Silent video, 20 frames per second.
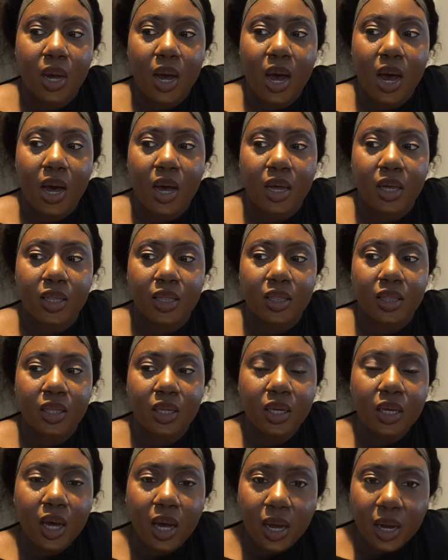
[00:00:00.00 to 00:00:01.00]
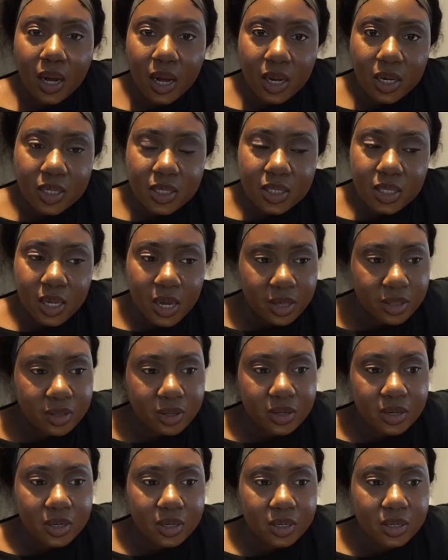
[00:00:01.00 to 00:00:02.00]
I think I got it
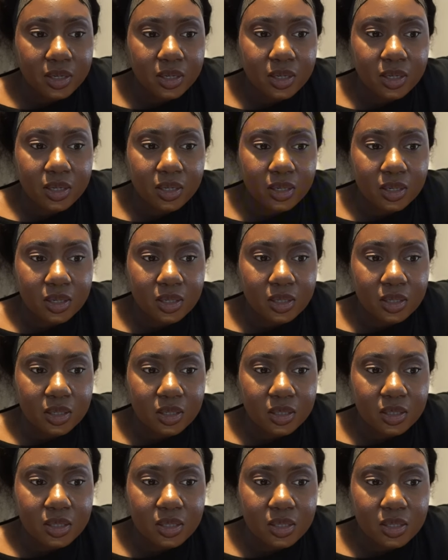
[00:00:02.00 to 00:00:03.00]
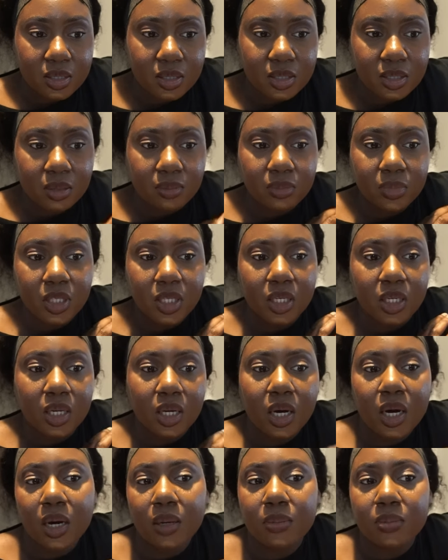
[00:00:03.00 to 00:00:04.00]
together something
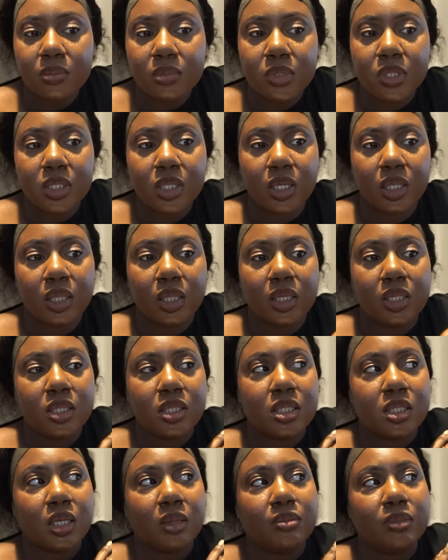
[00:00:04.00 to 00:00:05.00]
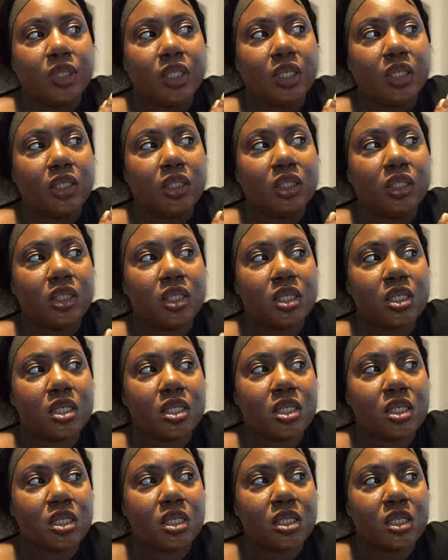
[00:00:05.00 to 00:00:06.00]
comes and then something
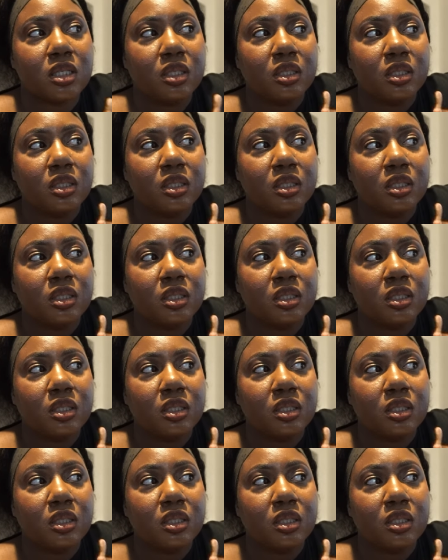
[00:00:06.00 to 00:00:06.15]
just